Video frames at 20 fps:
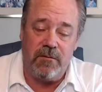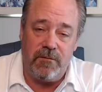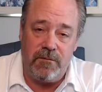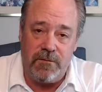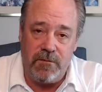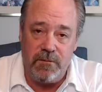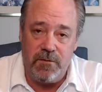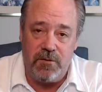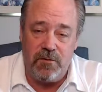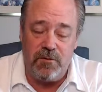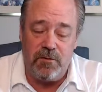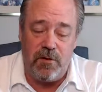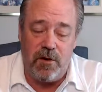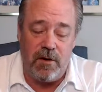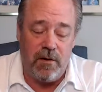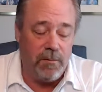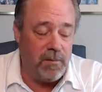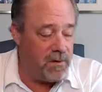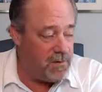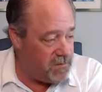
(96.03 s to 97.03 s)
from crude
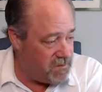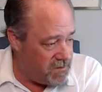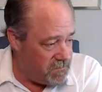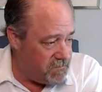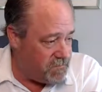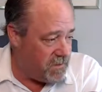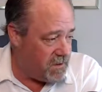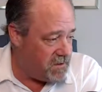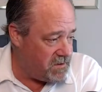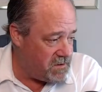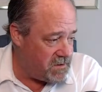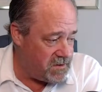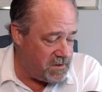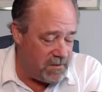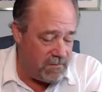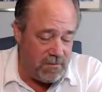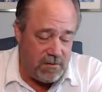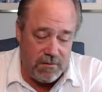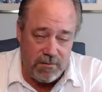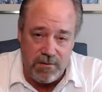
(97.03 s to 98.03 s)
oil, but prices
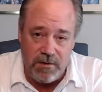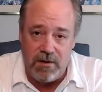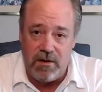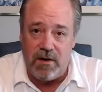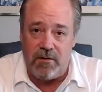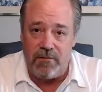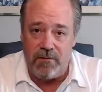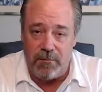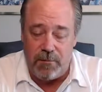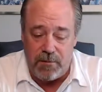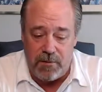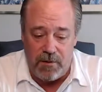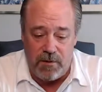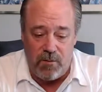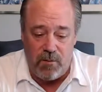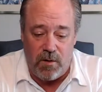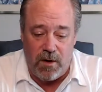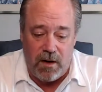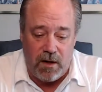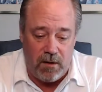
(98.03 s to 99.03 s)
seem to recover pretty
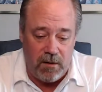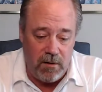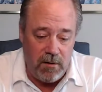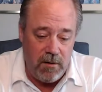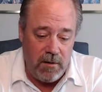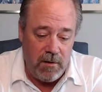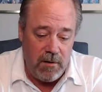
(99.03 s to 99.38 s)
well.